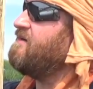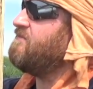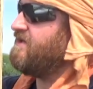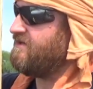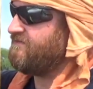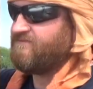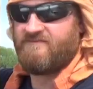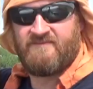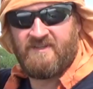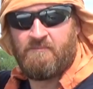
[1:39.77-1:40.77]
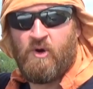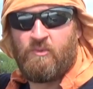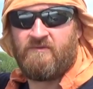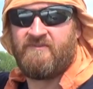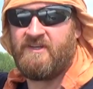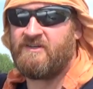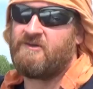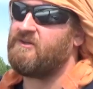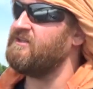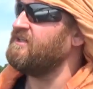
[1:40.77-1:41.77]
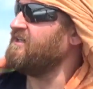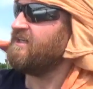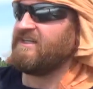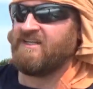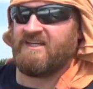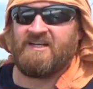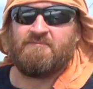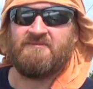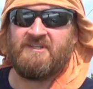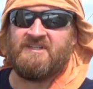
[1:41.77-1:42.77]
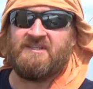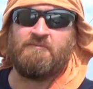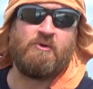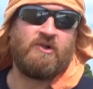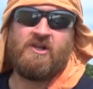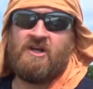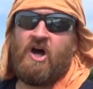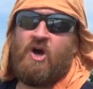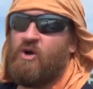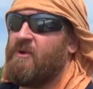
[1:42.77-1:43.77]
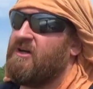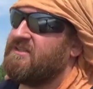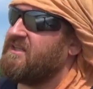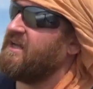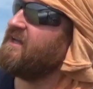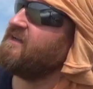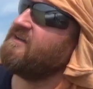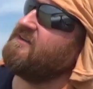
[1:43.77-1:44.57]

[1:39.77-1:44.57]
in a mobile vehicle, in a mobile home, I'll say.